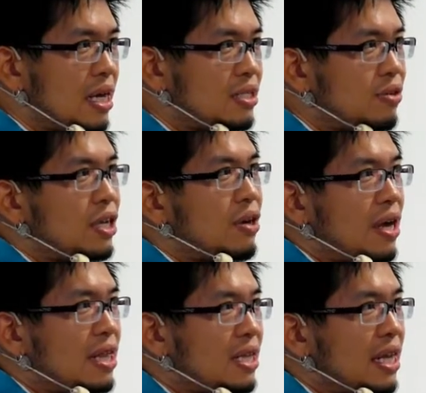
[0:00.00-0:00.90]
so you know,
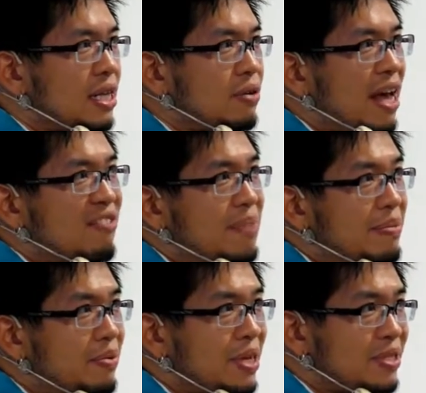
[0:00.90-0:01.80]
I think that you have
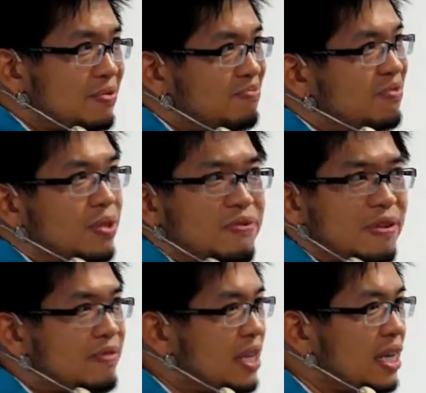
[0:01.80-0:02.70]
maybe, what,
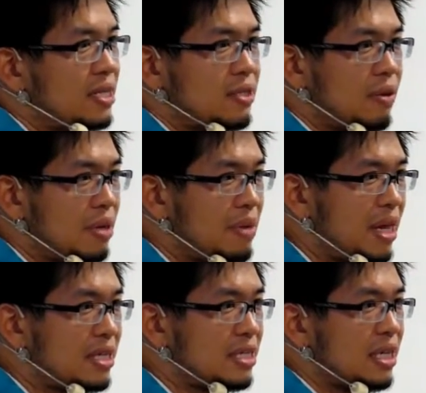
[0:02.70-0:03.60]
fifteen, twenty
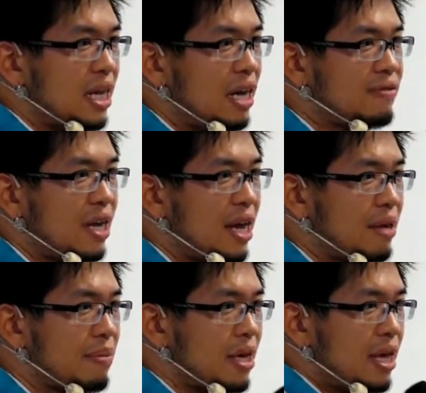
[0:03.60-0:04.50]
minutes of
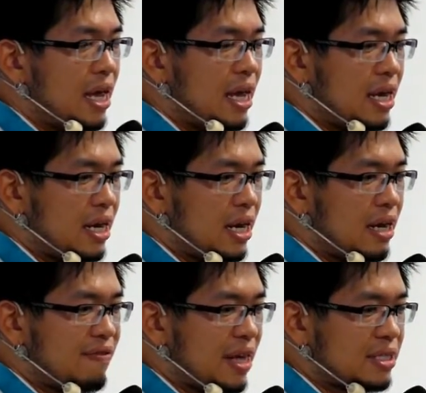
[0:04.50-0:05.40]
time, and
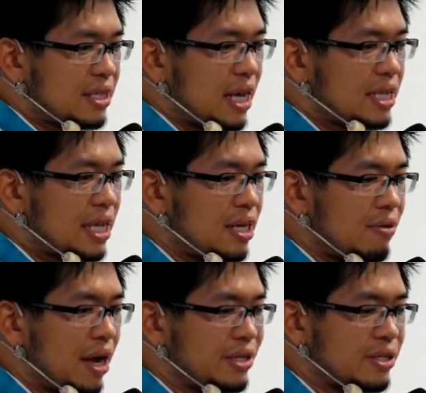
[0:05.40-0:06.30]
if that's the case, how do
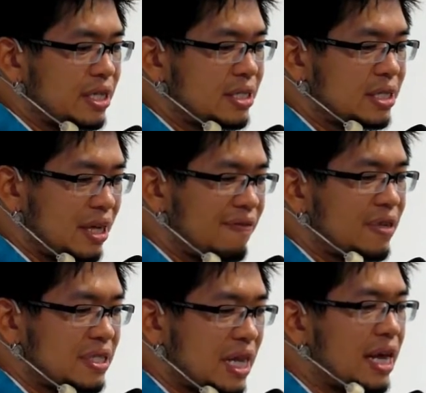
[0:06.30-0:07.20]
you actually stuff
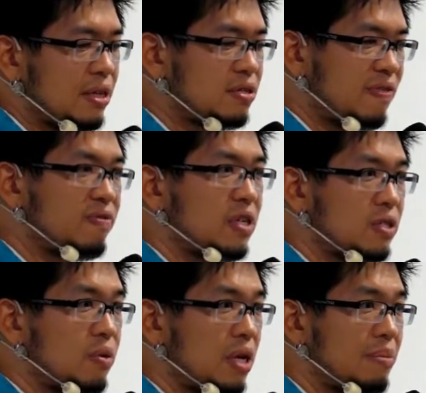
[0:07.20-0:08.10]
inside those fifteen,
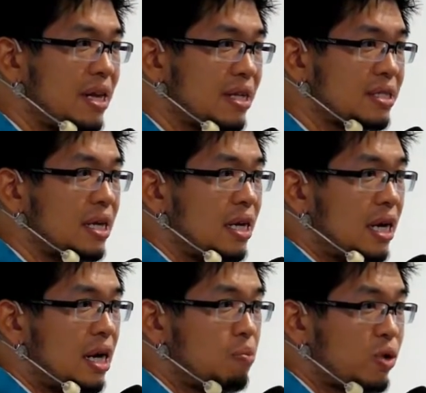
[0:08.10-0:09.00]
twenty minutes
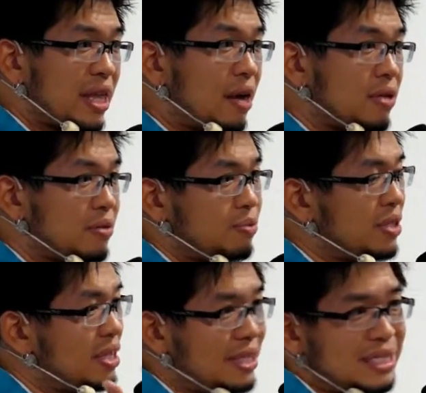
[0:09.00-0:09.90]
uh, without,
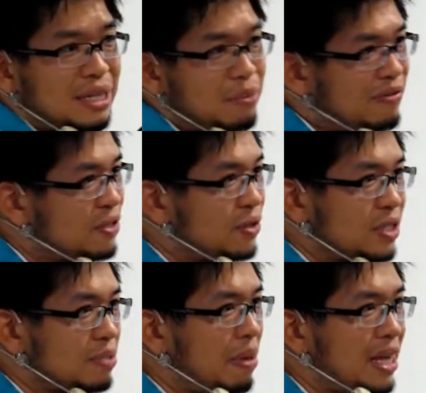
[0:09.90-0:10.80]
with the least number of
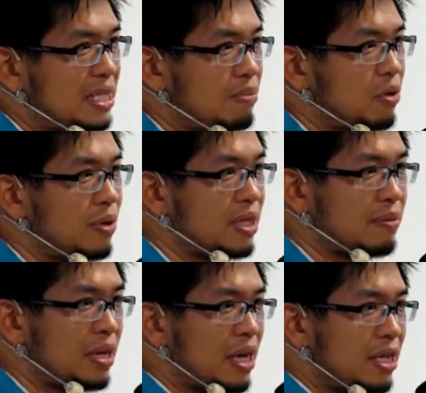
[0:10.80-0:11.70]
searches possible, with
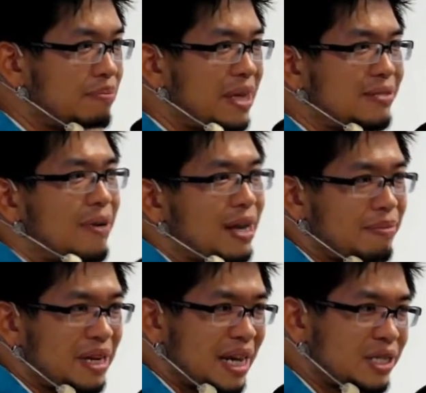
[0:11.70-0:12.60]
the, the best
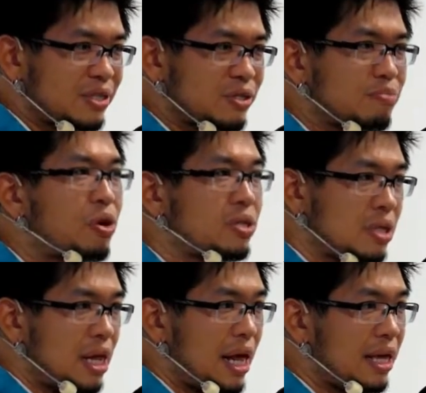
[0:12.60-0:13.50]
recommendations and
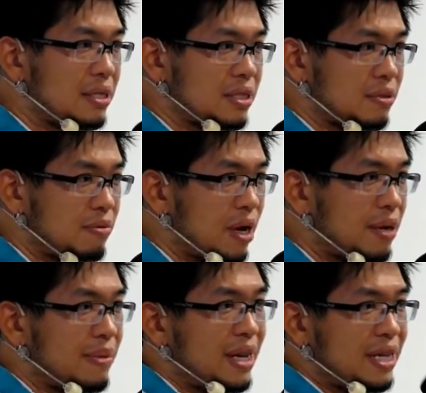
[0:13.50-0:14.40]
personalized
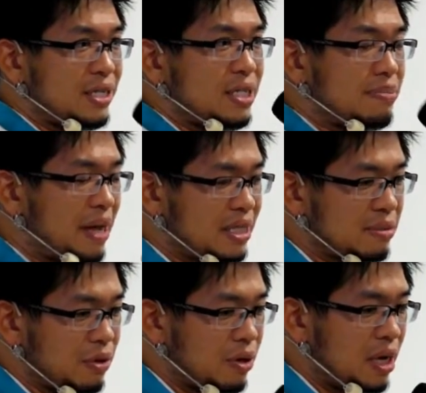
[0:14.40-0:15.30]
recommendations
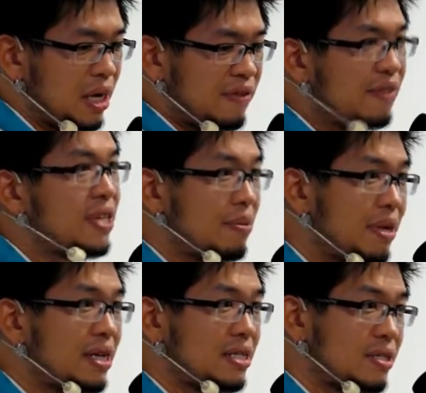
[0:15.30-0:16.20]
possible, fifteen
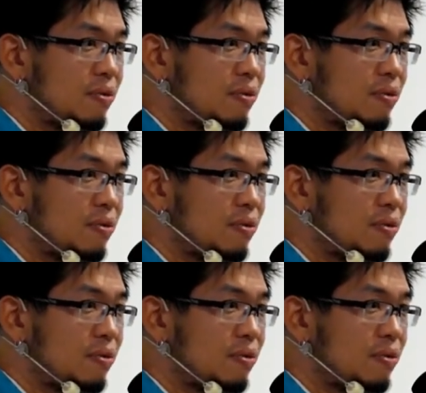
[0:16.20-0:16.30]
minutes and